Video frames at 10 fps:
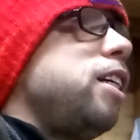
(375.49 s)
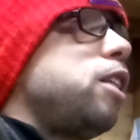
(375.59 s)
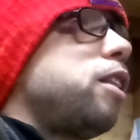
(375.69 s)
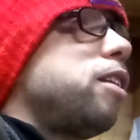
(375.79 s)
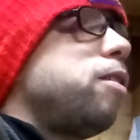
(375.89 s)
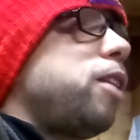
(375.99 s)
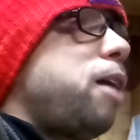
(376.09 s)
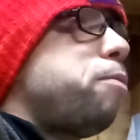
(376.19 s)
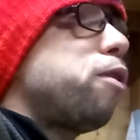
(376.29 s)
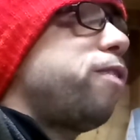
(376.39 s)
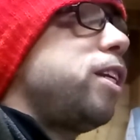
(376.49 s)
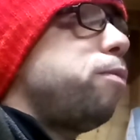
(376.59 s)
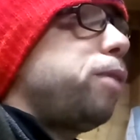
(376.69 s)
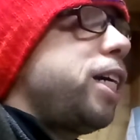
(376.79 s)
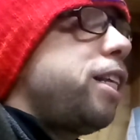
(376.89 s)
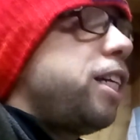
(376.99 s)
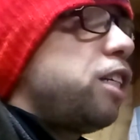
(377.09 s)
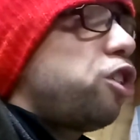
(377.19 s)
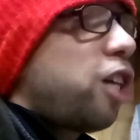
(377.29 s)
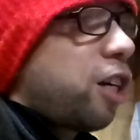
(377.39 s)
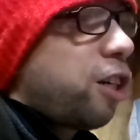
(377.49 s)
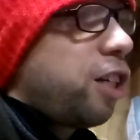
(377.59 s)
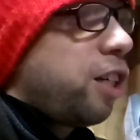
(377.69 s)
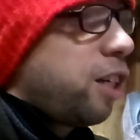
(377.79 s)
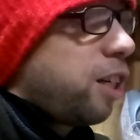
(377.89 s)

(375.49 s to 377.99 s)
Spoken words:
It's a lot more fun to play than soccer